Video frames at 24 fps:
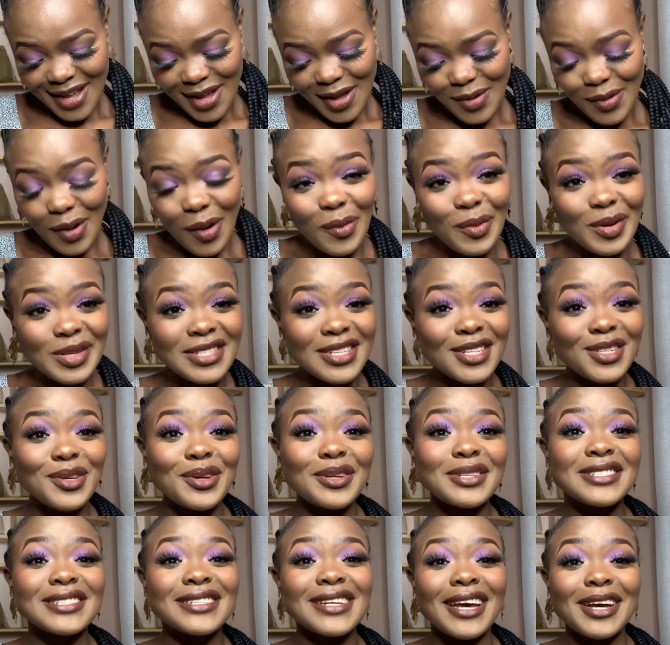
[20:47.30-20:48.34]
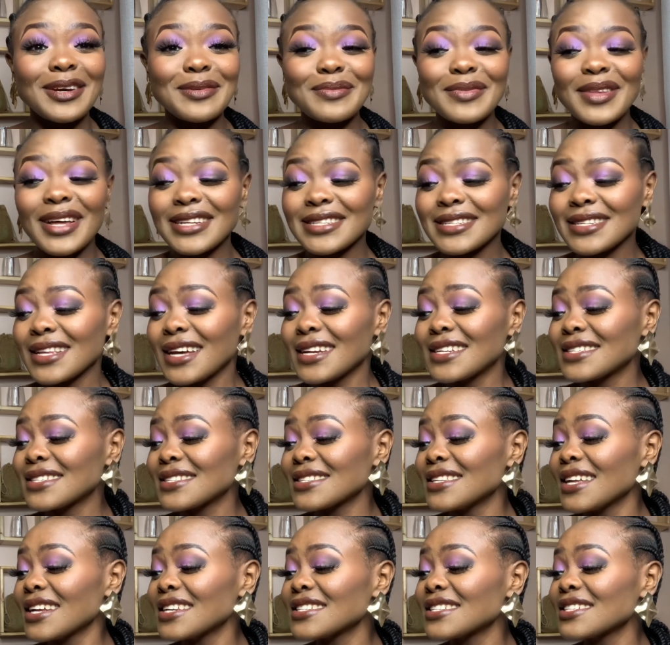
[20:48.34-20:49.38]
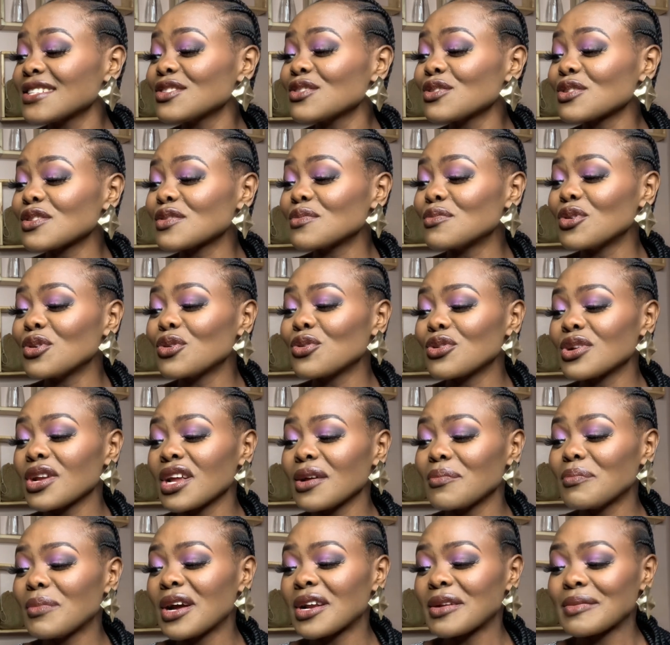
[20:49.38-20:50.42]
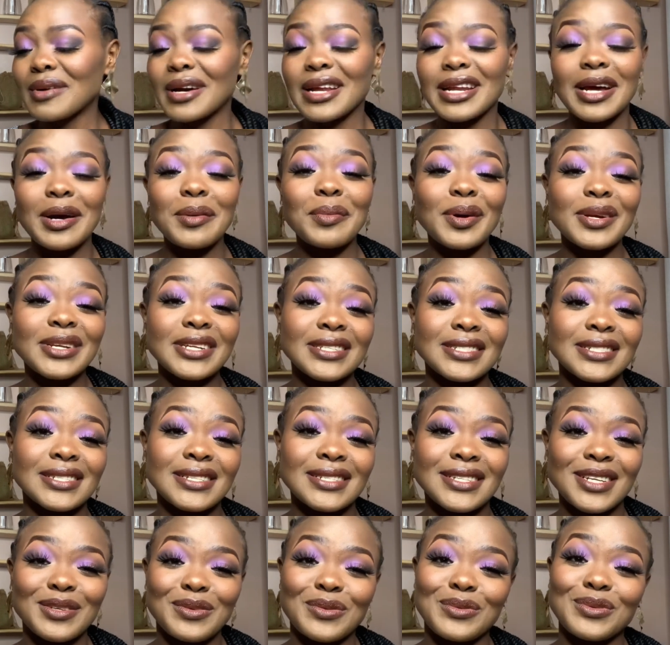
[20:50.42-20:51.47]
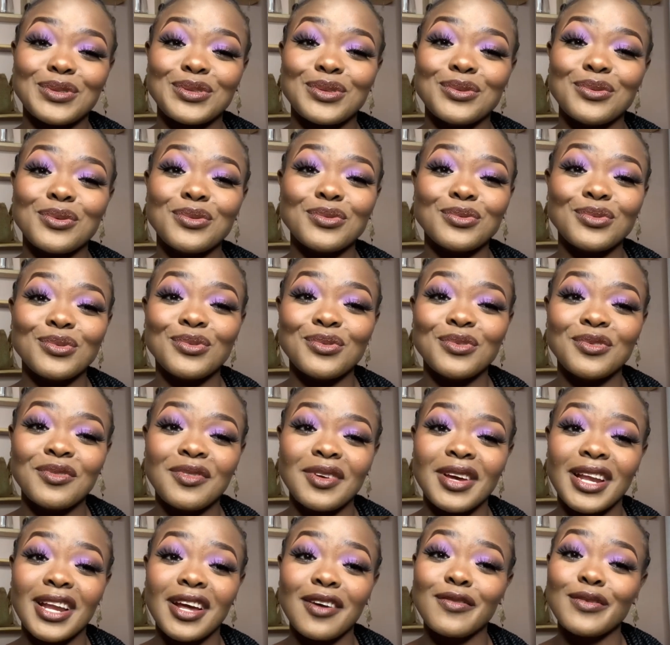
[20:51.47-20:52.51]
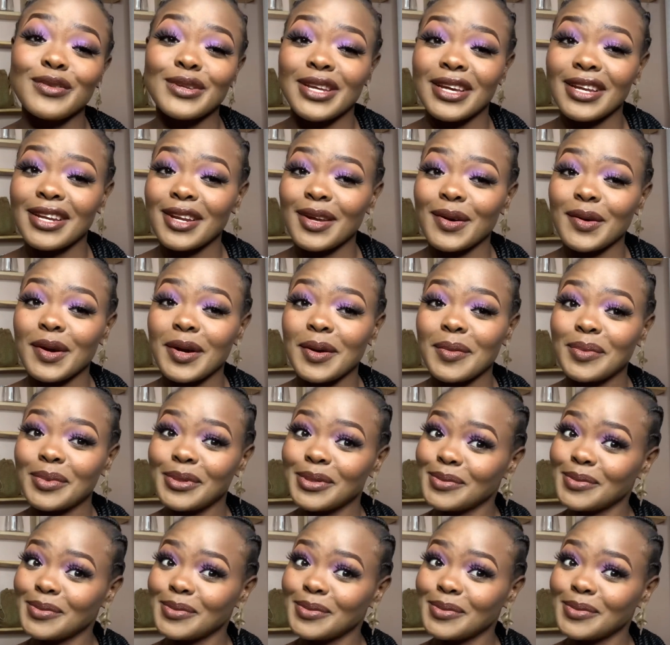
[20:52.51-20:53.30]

you're wasting your time. That's a smoke una burn, burn. I've got another to show you. I love to end our